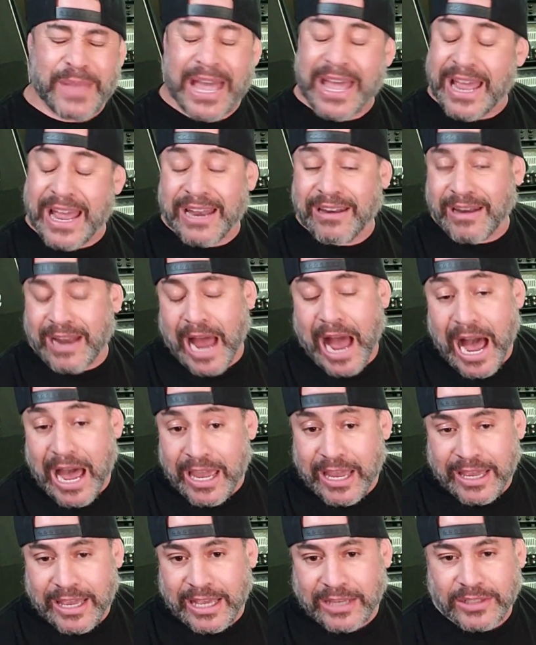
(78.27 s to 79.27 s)
and
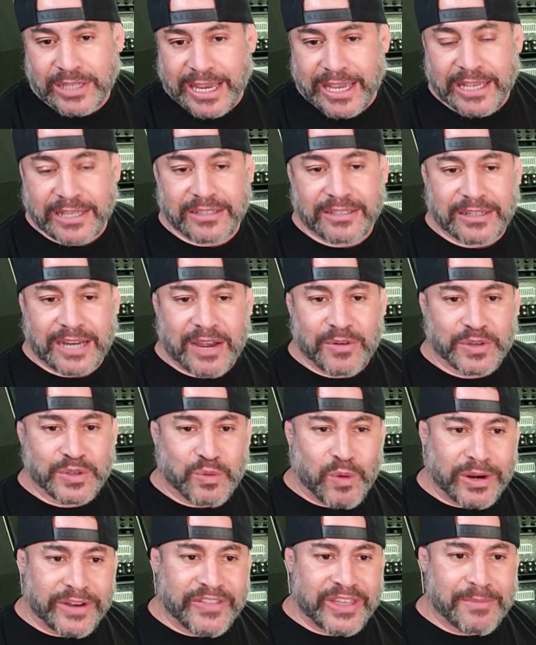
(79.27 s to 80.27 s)
I guess I guess I was
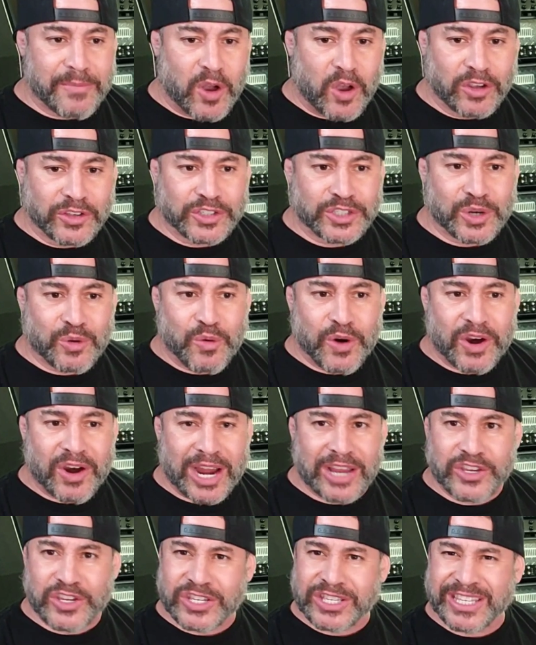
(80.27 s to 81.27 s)
one of them also where
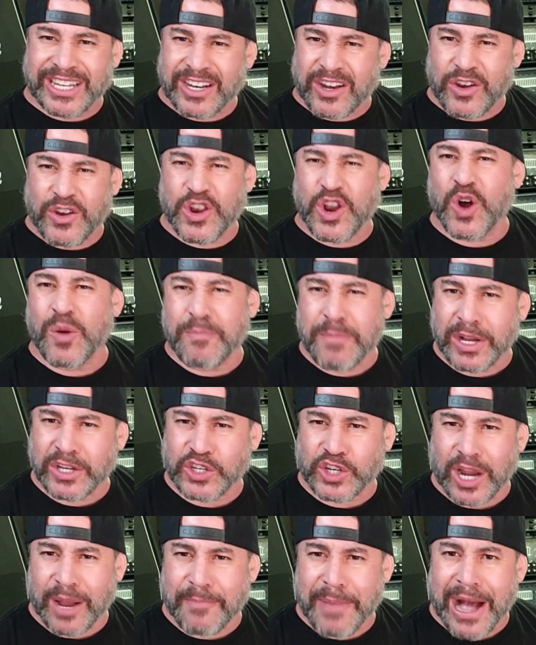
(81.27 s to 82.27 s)
I just didn't know
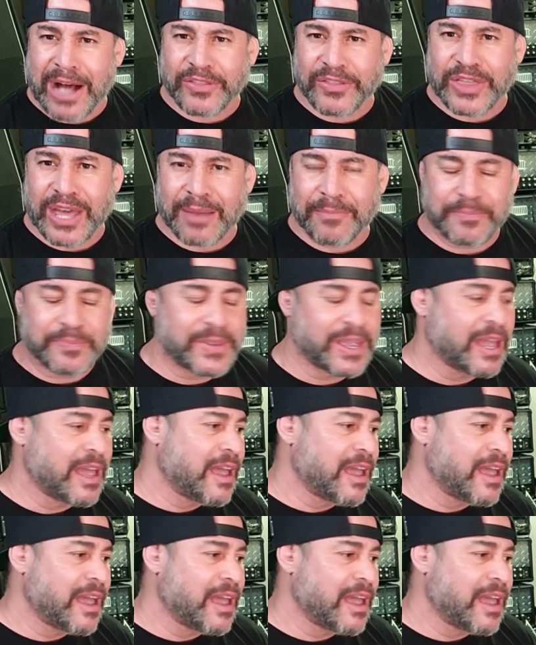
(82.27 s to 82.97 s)
much about them.